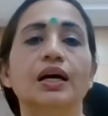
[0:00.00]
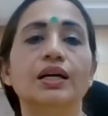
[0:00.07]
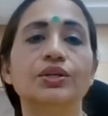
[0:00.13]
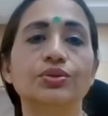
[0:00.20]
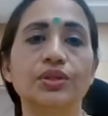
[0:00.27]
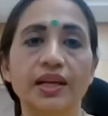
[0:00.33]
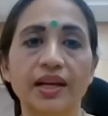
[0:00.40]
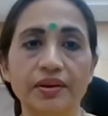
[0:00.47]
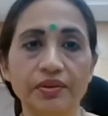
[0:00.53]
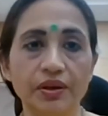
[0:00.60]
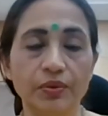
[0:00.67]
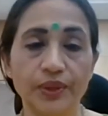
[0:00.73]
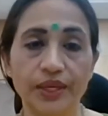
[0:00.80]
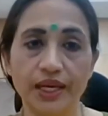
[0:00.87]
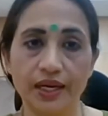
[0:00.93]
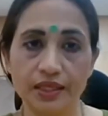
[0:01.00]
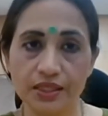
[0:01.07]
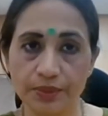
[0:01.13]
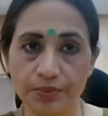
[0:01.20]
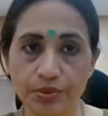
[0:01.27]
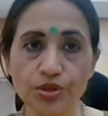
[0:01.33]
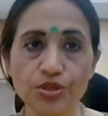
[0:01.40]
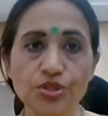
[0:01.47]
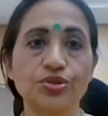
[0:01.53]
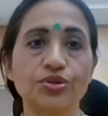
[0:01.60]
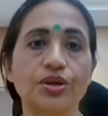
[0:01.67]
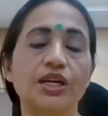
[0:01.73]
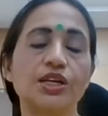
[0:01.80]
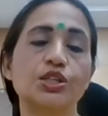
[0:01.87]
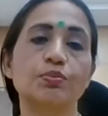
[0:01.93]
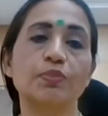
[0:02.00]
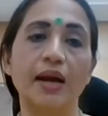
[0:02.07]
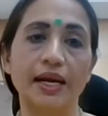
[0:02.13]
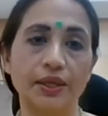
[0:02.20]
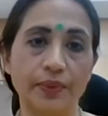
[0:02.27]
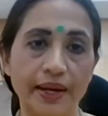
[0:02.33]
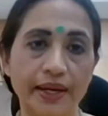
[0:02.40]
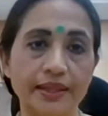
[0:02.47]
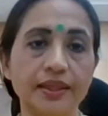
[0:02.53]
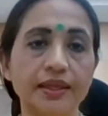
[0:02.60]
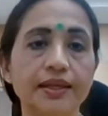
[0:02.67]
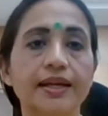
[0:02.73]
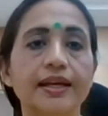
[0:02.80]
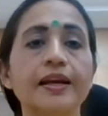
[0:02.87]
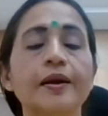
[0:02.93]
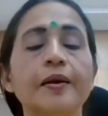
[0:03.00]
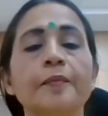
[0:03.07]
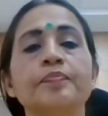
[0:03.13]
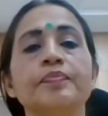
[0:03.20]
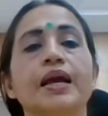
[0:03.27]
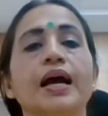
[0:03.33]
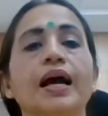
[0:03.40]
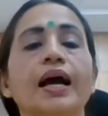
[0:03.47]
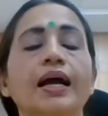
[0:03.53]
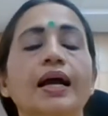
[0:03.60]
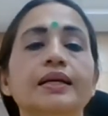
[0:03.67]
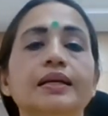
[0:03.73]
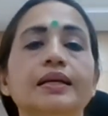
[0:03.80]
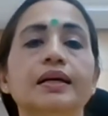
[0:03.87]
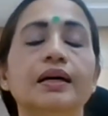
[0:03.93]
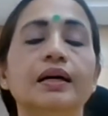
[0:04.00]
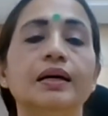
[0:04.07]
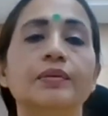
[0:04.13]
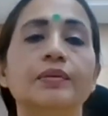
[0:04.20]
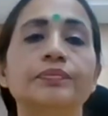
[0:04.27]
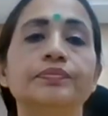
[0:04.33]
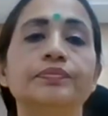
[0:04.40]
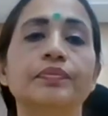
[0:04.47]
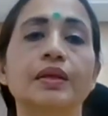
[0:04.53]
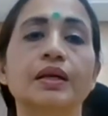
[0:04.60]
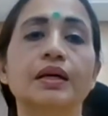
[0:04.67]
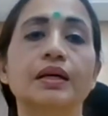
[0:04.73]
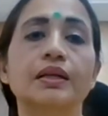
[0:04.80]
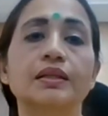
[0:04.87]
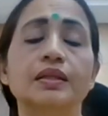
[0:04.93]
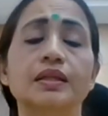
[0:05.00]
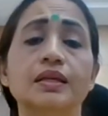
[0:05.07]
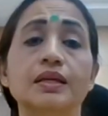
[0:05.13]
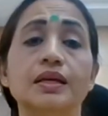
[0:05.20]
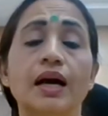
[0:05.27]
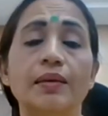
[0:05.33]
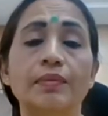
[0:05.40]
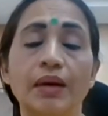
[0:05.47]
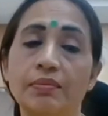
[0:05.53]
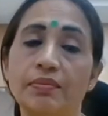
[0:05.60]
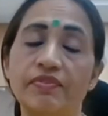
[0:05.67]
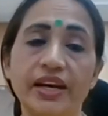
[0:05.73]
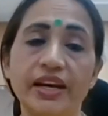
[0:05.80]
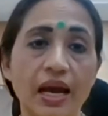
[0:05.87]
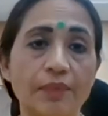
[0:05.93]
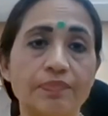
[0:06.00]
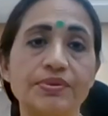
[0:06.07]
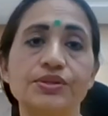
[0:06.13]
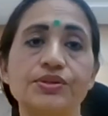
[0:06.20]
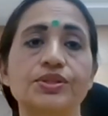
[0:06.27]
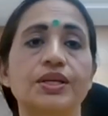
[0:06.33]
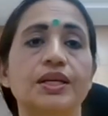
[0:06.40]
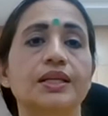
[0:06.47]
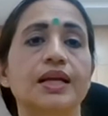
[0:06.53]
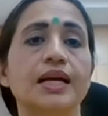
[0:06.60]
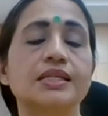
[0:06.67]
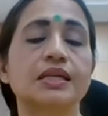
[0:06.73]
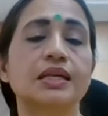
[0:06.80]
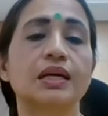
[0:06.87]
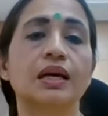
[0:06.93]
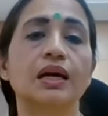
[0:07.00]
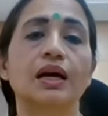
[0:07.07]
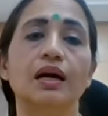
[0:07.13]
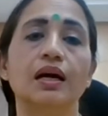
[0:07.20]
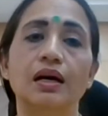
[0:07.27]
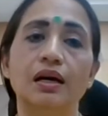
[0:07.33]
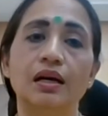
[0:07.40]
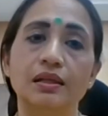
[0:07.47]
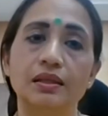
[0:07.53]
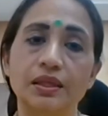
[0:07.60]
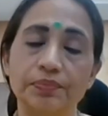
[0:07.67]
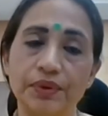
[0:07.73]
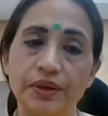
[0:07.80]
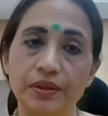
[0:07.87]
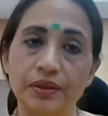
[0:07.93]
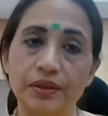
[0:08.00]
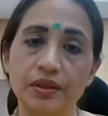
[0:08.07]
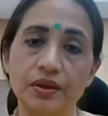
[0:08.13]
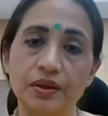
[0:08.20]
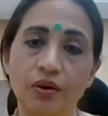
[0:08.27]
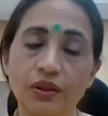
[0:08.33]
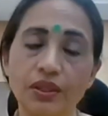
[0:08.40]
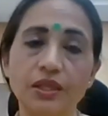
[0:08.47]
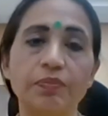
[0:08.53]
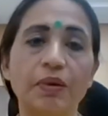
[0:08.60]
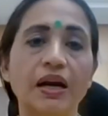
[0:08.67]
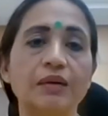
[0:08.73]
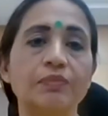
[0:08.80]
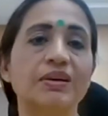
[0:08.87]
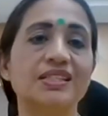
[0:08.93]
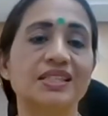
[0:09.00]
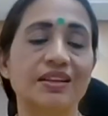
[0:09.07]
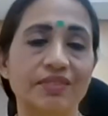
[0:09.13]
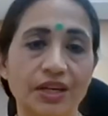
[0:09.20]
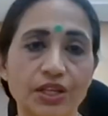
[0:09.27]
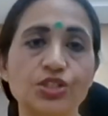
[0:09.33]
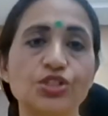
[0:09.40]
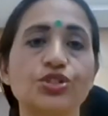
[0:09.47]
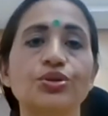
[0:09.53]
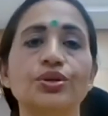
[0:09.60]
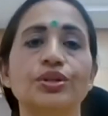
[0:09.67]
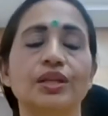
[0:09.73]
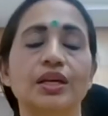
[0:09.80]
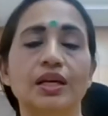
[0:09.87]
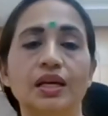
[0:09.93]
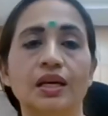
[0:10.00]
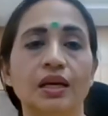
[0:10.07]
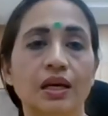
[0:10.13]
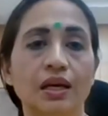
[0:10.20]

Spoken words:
to the level we are supposed to reach by 2030. And I'm very happy to say that the all the departments have understood the